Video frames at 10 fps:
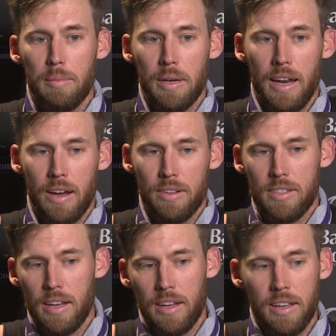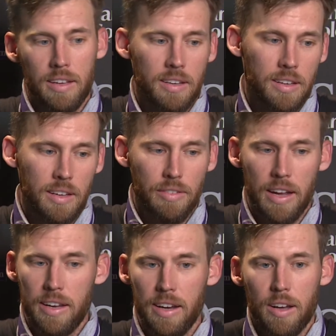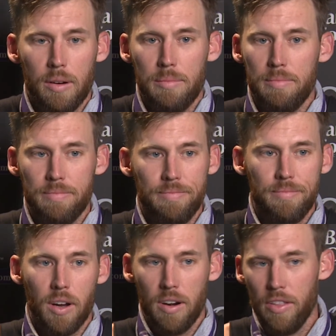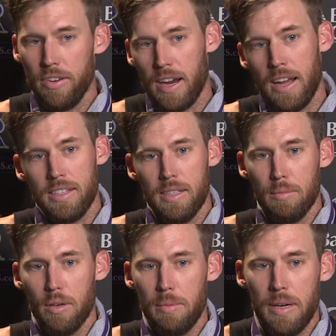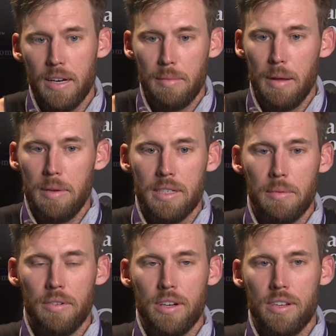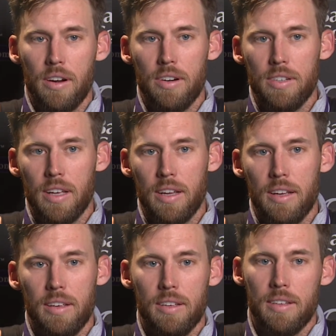But now it's like, if I can help our other guys in the bullpen and maybe some of our starters, like,